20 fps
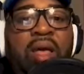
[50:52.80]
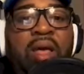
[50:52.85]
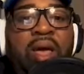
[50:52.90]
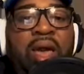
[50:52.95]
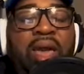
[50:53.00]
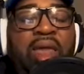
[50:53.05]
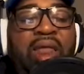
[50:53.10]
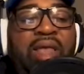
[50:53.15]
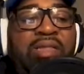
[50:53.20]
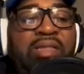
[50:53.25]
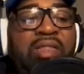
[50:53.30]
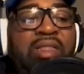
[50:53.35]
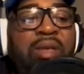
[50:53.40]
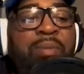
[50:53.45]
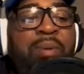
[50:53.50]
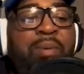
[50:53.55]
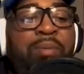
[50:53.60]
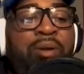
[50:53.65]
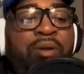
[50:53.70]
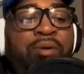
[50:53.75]
And that's the thing
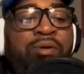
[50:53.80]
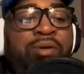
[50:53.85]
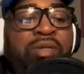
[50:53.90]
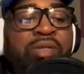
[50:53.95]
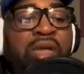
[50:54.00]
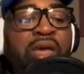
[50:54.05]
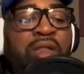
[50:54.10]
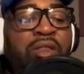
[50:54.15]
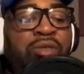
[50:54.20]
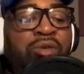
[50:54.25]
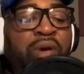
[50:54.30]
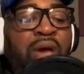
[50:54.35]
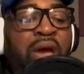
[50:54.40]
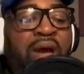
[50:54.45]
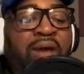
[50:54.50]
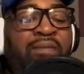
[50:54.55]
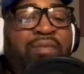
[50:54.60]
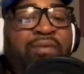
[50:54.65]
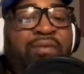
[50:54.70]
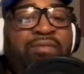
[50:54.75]
people don't understand. You
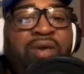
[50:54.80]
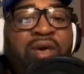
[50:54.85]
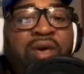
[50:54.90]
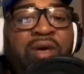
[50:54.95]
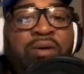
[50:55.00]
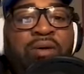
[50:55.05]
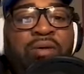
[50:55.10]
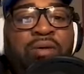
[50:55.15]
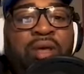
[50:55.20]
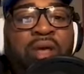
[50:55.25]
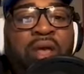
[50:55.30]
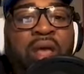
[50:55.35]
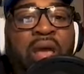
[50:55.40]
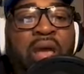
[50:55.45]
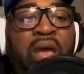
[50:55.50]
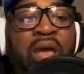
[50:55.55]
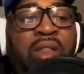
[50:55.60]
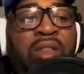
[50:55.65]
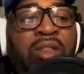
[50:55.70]
have to fail. And